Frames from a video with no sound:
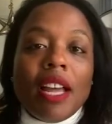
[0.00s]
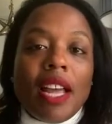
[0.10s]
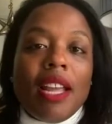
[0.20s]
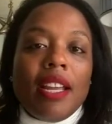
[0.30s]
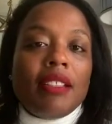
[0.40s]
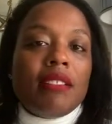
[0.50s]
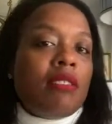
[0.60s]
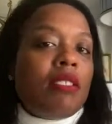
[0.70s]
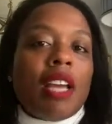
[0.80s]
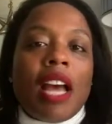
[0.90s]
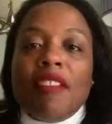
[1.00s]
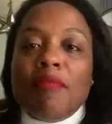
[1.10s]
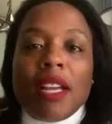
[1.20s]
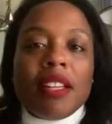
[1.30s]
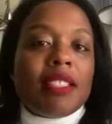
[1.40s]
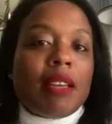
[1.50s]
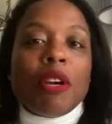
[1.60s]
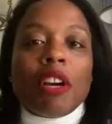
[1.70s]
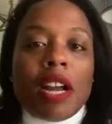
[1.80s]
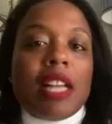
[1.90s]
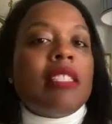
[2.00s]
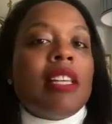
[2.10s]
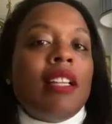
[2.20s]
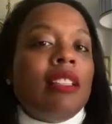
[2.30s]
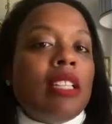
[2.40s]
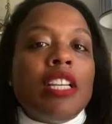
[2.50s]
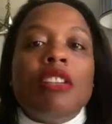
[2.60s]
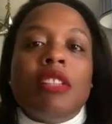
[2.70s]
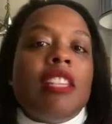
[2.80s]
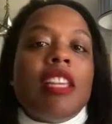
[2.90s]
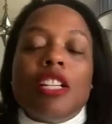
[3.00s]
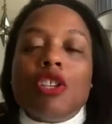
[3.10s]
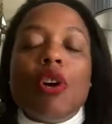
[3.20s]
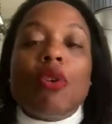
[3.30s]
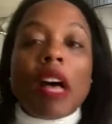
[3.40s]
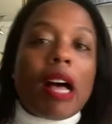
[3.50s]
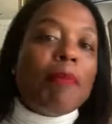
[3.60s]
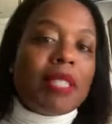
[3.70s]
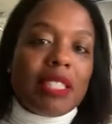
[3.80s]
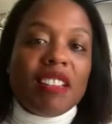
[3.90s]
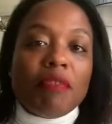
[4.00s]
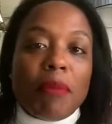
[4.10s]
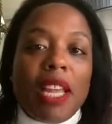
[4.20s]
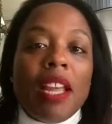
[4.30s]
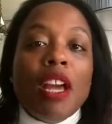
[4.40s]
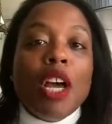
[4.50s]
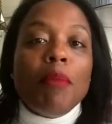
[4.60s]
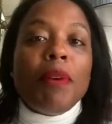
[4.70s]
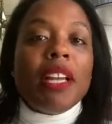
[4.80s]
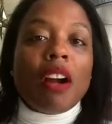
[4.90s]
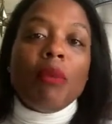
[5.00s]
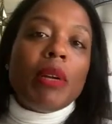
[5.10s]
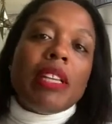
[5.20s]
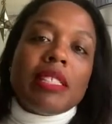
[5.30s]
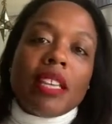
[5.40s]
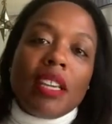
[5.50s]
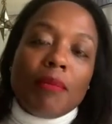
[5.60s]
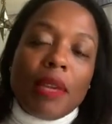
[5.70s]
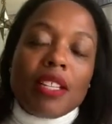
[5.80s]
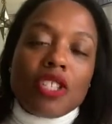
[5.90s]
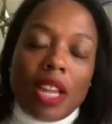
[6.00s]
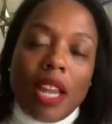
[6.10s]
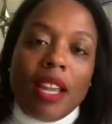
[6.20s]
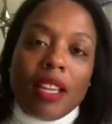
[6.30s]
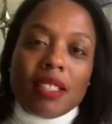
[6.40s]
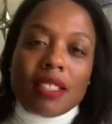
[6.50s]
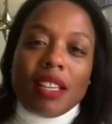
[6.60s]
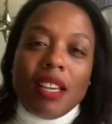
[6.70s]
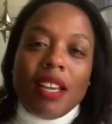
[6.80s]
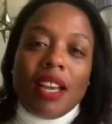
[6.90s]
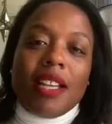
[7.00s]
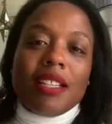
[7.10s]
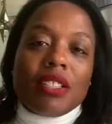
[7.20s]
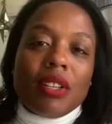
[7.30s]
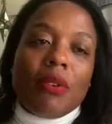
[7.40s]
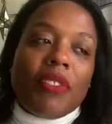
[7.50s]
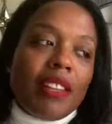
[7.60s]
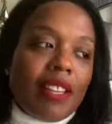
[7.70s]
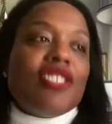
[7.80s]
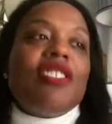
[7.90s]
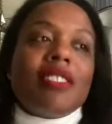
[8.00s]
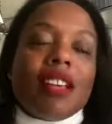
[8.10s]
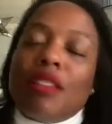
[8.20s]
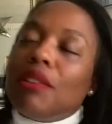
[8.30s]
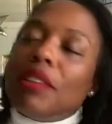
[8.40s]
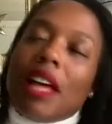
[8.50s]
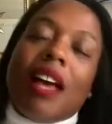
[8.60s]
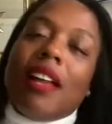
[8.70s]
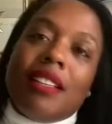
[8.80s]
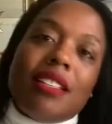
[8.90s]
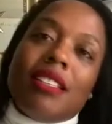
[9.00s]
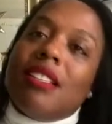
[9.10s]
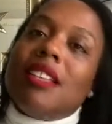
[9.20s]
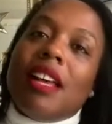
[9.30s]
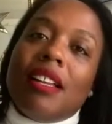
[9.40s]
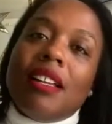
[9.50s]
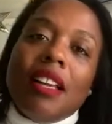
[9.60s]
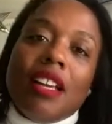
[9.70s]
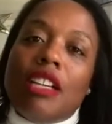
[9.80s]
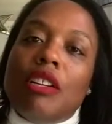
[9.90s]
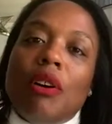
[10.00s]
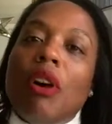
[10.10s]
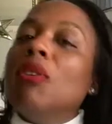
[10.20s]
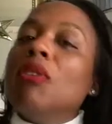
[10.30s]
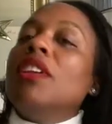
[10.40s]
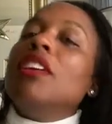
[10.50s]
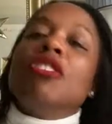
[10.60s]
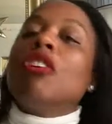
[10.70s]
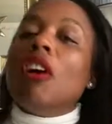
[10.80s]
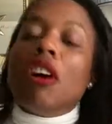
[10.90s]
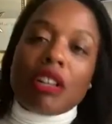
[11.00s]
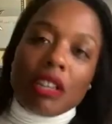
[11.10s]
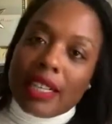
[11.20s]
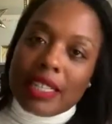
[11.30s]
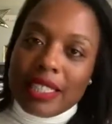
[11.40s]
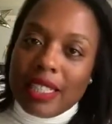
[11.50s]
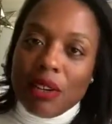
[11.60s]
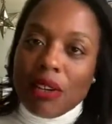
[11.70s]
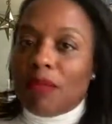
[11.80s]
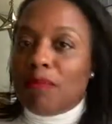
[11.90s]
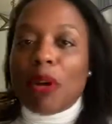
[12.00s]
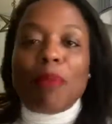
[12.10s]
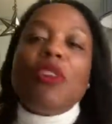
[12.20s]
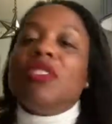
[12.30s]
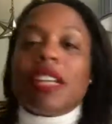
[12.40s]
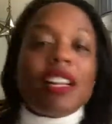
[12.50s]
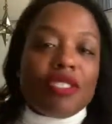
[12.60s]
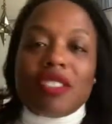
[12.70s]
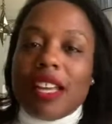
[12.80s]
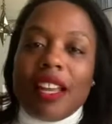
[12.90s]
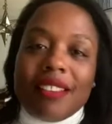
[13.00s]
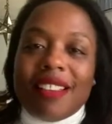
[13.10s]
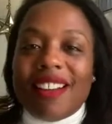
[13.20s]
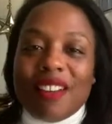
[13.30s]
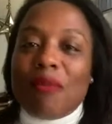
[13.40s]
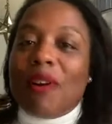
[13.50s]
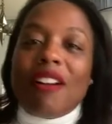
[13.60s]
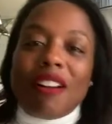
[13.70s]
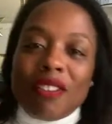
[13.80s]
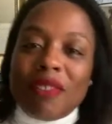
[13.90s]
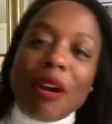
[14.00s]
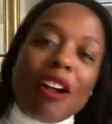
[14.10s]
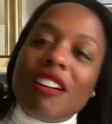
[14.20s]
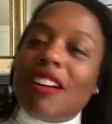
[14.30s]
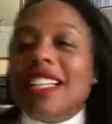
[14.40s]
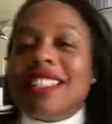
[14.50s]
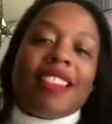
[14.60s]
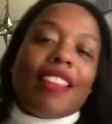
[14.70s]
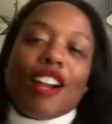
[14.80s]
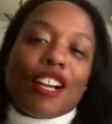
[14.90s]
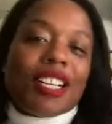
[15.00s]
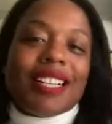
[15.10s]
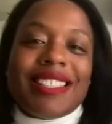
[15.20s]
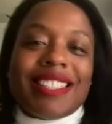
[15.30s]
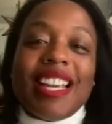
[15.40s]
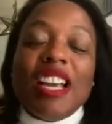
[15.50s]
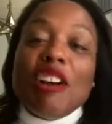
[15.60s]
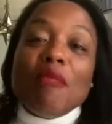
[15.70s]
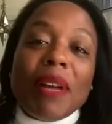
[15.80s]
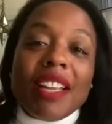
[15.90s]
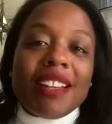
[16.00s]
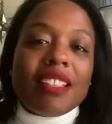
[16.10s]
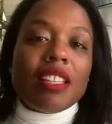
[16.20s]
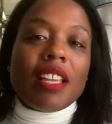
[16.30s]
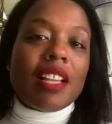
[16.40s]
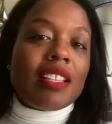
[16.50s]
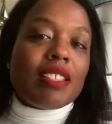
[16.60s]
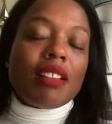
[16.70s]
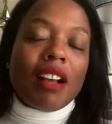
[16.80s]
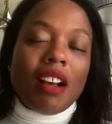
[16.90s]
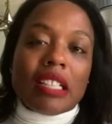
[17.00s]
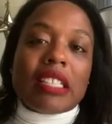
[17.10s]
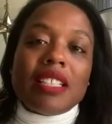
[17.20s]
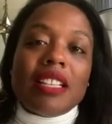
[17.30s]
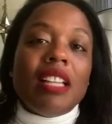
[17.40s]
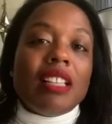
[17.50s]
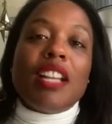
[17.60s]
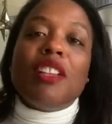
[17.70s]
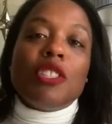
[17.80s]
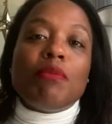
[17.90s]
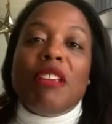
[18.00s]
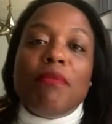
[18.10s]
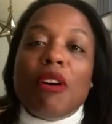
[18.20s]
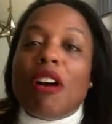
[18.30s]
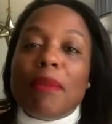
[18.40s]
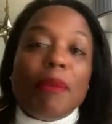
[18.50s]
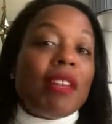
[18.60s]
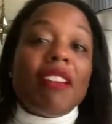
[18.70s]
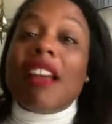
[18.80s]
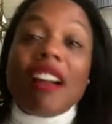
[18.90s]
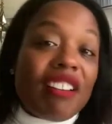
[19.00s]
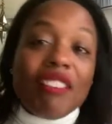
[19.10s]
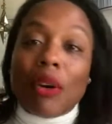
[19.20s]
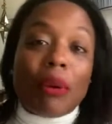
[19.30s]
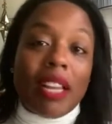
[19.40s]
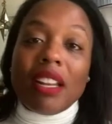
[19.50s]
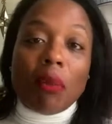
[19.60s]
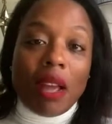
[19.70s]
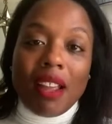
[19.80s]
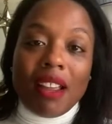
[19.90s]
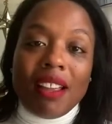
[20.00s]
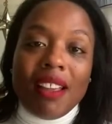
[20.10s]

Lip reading: And I've met Democrats that literally think total opposite of me, but are willing to give me a chance. And so then there's this other lie that says that, oh, they're all crazy, or both sides are saying that we're all crazy and they're all crazy. But that's honestly, a lot of those people are people that are not going to vote anyway.